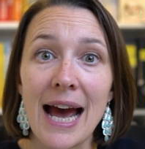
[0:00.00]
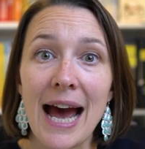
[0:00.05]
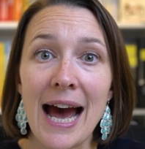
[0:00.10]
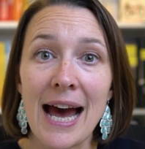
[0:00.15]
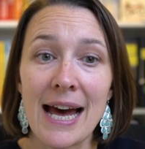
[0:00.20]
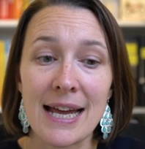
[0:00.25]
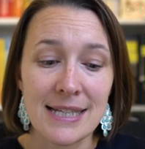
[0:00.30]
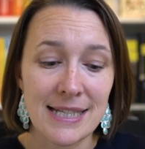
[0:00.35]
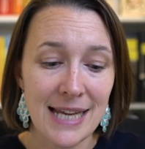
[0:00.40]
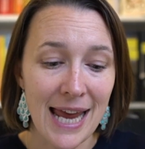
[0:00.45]

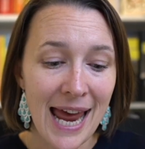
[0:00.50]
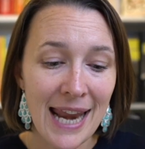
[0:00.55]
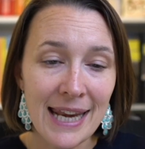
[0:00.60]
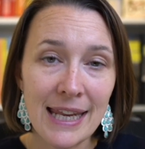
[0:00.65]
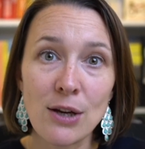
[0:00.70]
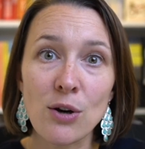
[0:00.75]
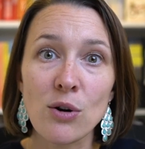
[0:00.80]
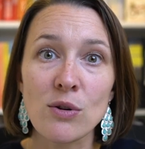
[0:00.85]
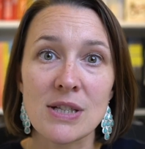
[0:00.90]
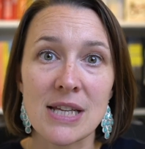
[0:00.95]
and any
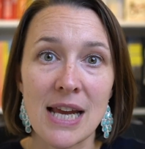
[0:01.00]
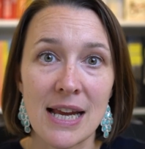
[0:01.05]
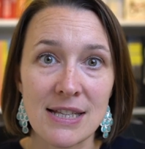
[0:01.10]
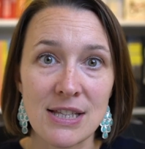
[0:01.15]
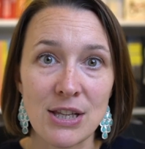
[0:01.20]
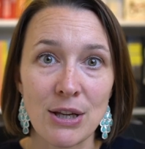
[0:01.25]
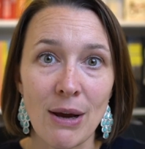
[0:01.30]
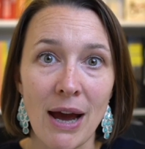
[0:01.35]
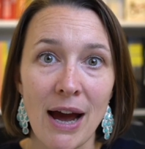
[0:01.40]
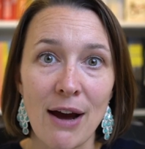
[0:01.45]
contacts
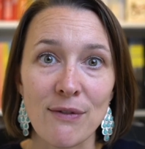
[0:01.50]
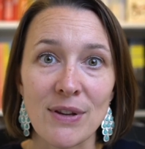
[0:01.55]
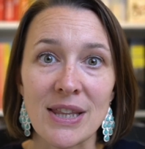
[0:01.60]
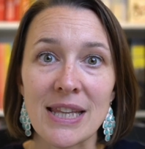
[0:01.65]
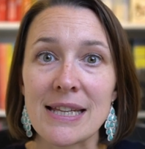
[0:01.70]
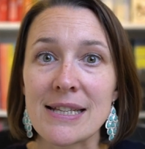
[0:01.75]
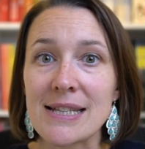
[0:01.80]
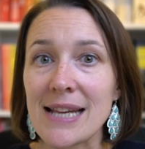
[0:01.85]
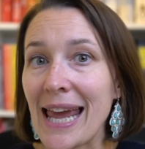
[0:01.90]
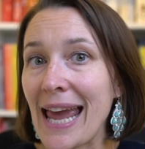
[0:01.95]
that you have in
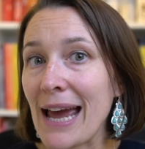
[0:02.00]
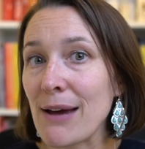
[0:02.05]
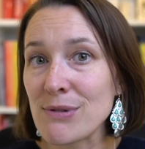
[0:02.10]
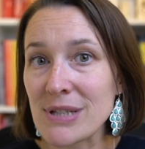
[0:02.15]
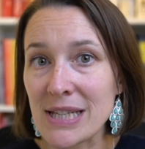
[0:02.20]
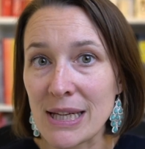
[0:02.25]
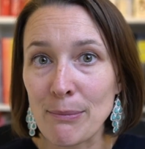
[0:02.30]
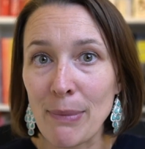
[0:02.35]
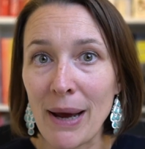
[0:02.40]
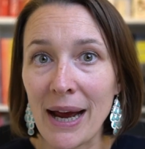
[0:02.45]
these
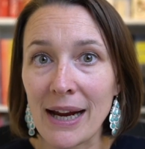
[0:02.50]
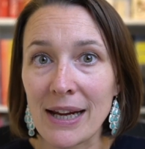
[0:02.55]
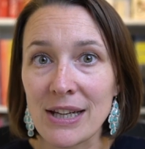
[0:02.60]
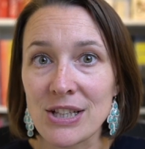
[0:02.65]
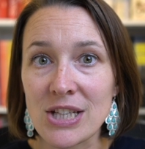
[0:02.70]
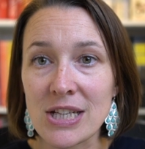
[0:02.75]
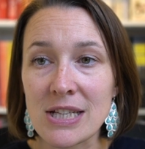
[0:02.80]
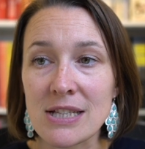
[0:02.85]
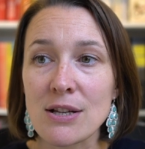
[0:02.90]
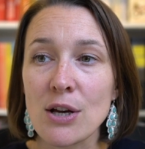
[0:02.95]
accounting
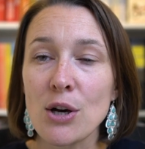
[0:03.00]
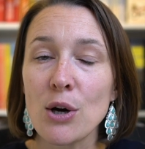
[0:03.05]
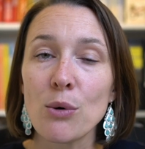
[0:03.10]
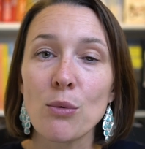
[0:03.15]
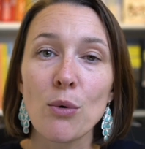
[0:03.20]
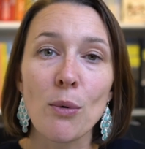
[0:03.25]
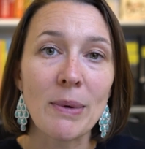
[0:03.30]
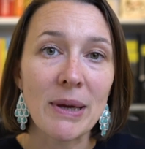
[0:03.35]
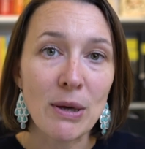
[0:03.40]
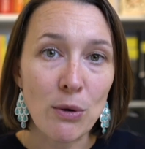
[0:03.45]
packages
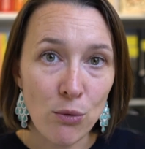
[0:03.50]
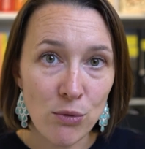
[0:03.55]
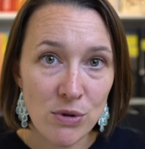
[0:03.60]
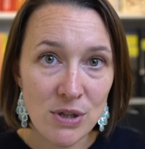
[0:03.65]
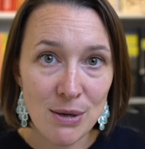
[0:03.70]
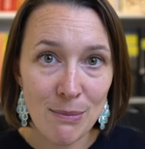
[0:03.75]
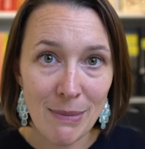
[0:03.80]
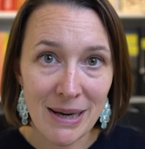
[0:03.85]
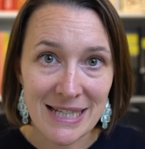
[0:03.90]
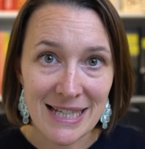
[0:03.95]
will be
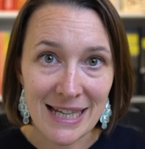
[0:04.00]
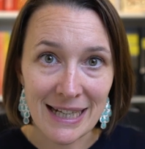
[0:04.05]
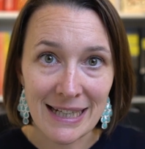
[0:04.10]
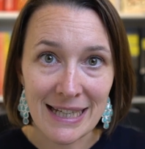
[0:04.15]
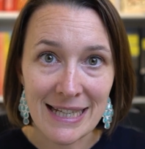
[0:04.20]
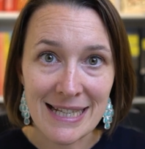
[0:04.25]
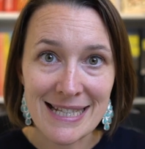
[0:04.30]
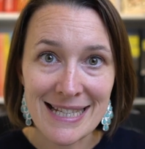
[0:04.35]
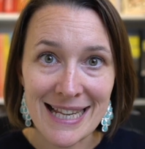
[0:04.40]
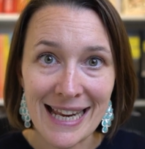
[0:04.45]

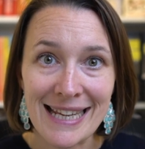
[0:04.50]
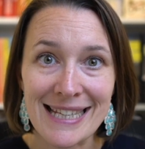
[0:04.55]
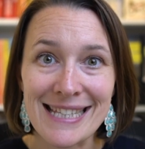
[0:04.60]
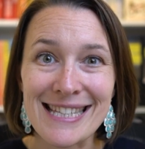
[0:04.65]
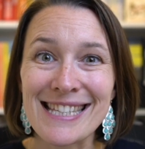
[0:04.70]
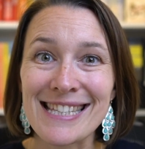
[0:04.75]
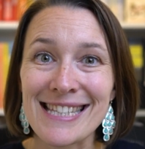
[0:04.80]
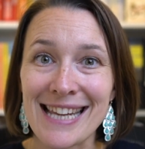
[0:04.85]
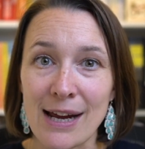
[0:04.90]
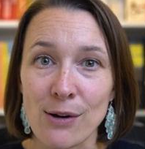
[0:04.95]
automatically
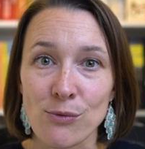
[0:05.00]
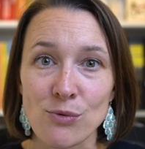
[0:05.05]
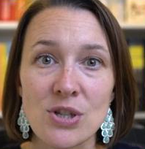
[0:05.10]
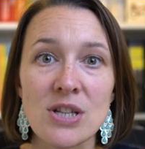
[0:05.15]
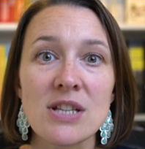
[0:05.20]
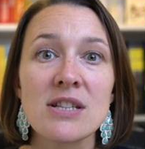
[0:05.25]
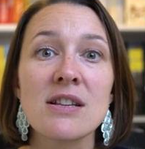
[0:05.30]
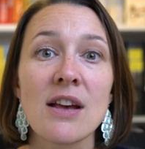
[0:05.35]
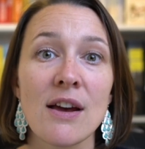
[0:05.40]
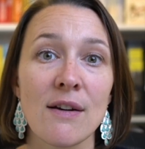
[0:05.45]
synced down
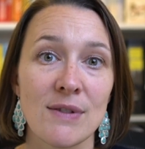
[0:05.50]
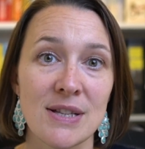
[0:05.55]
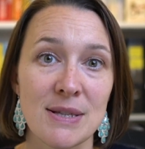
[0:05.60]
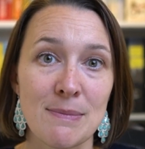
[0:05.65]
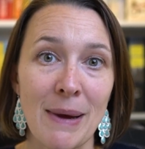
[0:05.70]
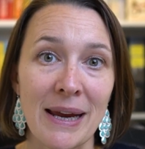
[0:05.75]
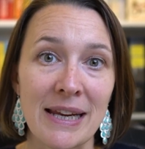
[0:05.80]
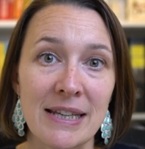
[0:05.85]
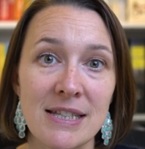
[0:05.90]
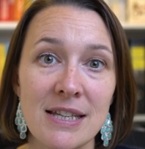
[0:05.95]
to
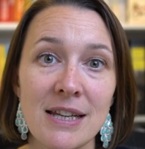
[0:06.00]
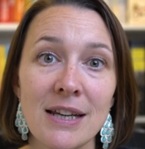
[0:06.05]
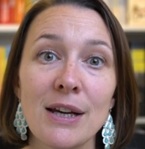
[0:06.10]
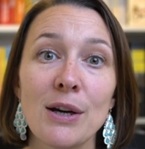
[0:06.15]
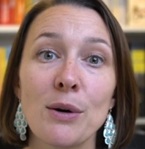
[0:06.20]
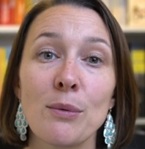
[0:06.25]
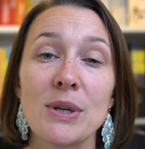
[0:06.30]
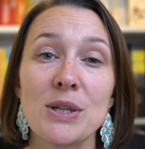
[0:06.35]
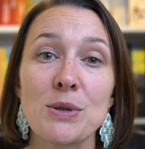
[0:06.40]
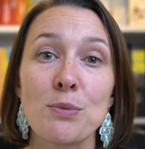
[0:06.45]
ServiceM8,
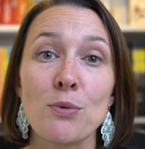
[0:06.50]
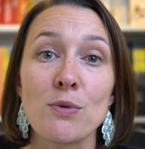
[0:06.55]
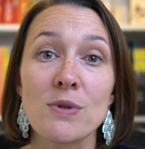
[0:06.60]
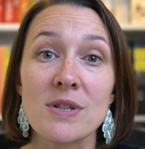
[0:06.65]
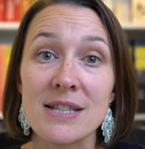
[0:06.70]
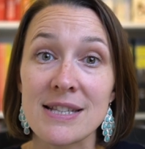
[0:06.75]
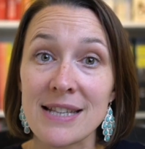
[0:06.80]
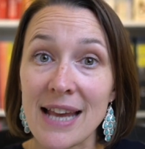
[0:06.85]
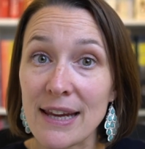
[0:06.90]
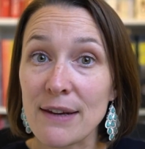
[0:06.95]
which will
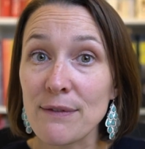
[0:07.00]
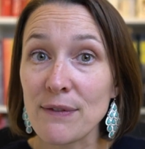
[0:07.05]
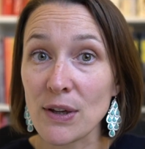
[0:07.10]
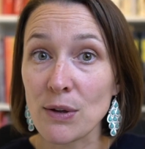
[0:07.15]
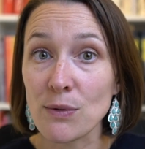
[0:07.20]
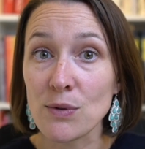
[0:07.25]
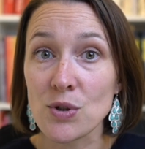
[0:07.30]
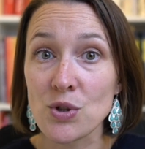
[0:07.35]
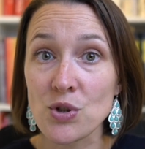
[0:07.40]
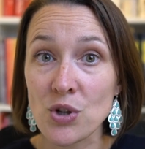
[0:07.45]
save
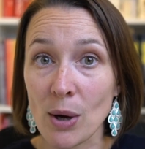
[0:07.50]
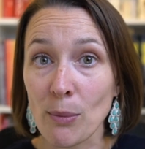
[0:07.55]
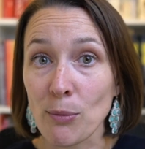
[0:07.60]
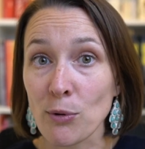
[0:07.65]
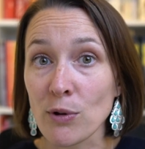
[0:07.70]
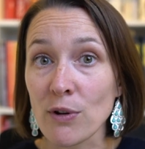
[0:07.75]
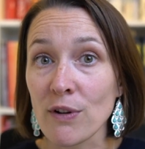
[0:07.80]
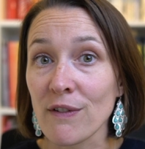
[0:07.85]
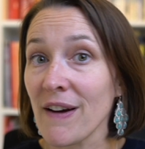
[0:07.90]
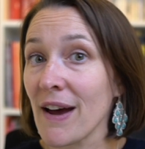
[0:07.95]
you the
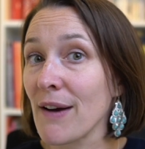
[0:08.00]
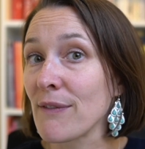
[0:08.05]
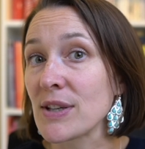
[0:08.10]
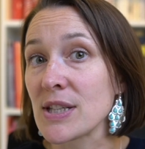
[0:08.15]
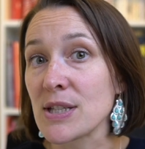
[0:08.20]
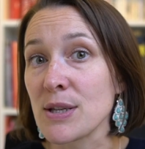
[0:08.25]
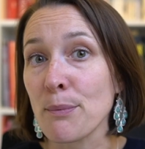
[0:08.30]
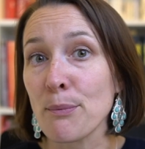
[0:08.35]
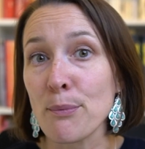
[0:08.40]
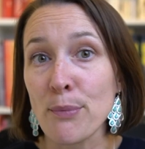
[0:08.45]
trouble of having
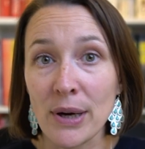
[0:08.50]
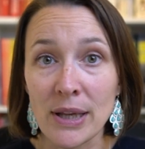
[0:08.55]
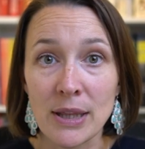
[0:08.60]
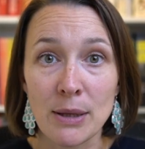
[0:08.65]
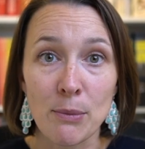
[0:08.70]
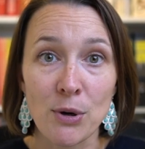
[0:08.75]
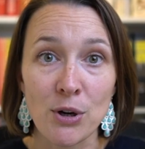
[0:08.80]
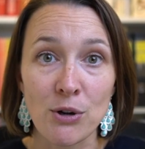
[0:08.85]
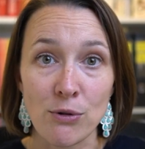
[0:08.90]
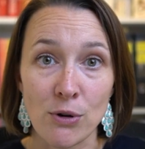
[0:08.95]
to bring
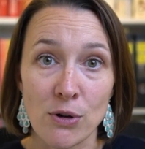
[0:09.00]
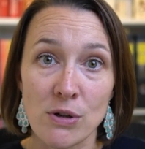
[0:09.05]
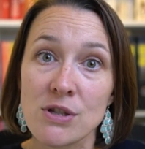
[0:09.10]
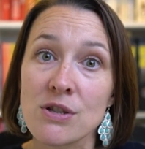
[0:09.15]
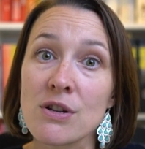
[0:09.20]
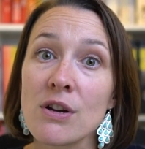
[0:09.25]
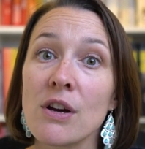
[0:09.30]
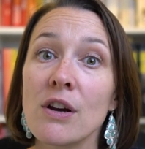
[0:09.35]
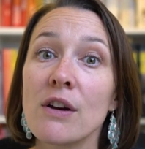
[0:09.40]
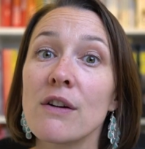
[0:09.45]
them
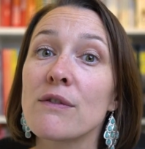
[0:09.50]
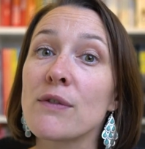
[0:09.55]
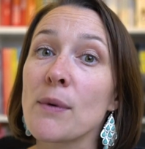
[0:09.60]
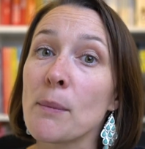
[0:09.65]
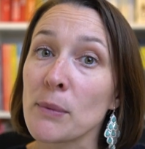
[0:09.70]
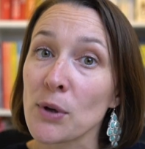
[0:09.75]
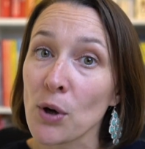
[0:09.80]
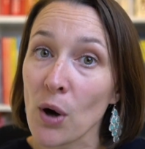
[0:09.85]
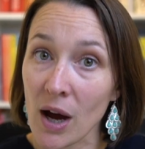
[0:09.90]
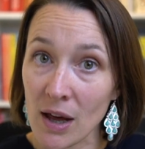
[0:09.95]
across
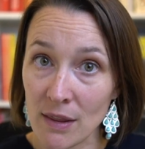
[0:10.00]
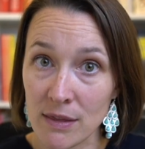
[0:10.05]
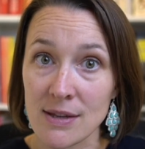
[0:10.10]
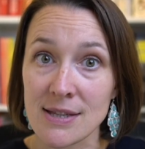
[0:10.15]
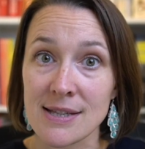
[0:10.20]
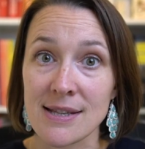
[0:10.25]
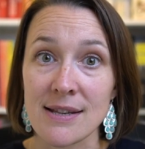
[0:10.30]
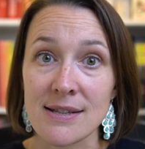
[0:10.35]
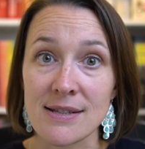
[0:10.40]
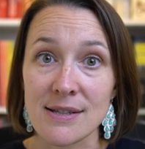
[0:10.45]
from your other
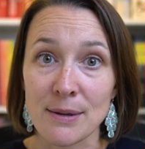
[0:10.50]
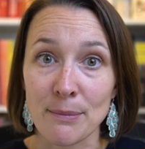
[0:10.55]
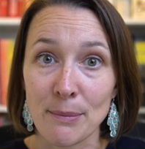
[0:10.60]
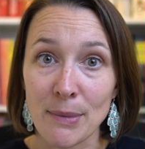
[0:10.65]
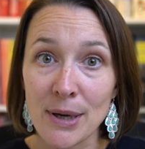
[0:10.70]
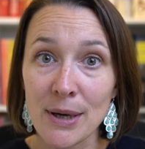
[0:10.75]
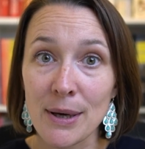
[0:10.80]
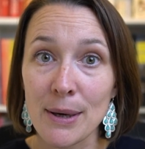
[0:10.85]
system